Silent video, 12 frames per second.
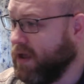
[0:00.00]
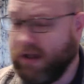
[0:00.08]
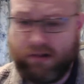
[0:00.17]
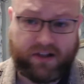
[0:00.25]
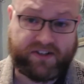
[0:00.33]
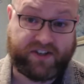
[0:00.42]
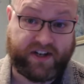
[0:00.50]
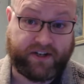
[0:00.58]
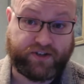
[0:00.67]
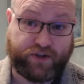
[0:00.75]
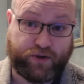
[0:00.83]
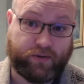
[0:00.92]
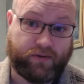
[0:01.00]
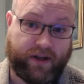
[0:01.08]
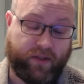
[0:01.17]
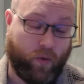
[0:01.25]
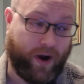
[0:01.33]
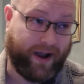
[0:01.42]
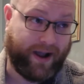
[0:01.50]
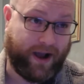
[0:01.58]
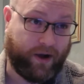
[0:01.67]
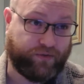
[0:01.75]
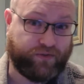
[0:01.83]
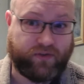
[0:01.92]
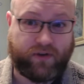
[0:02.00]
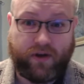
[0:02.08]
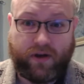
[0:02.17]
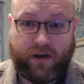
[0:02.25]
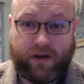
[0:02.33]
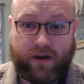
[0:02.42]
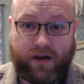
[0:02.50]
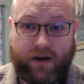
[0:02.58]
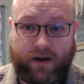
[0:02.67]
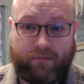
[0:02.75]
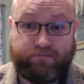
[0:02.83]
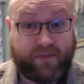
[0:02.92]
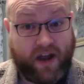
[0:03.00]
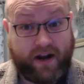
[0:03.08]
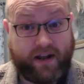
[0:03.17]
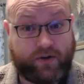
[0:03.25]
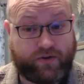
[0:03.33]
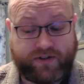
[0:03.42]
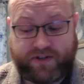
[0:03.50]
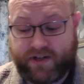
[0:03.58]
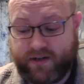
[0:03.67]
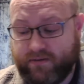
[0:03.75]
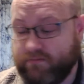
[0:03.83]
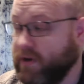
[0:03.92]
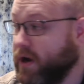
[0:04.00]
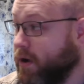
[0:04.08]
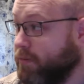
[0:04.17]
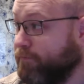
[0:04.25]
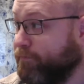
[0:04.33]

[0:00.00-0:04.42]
listening to at the White House. Uh, kind of interesting, you know.